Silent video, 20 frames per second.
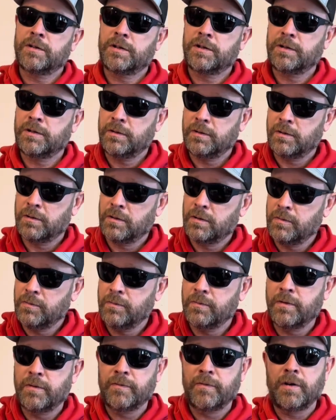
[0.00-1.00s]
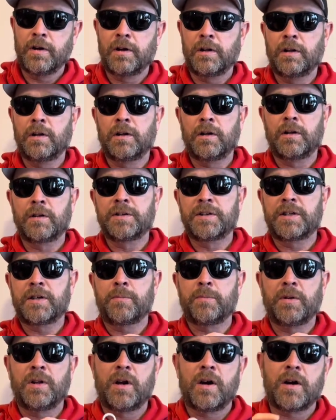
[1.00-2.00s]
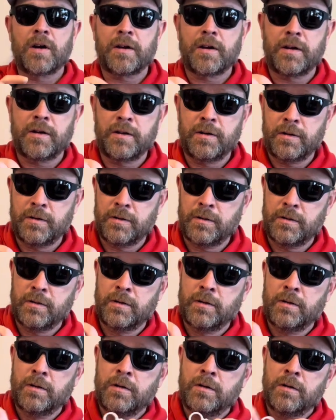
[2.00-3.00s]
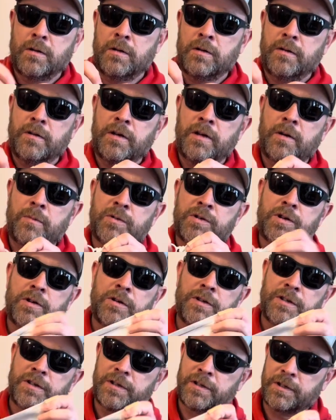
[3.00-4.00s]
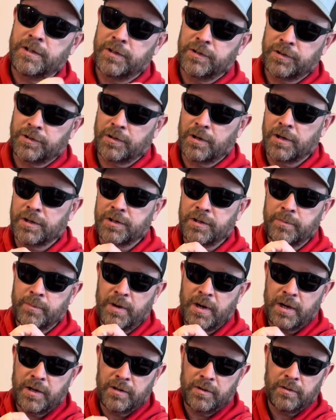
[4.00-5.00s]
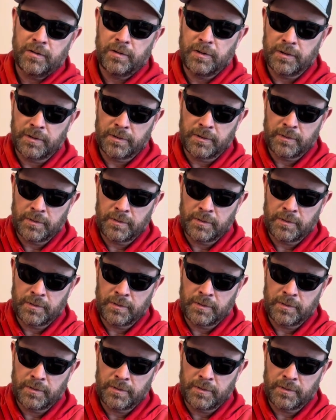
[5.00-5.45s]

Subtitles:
so we've got a little Ziploc. I'm sure this is the instruction manual and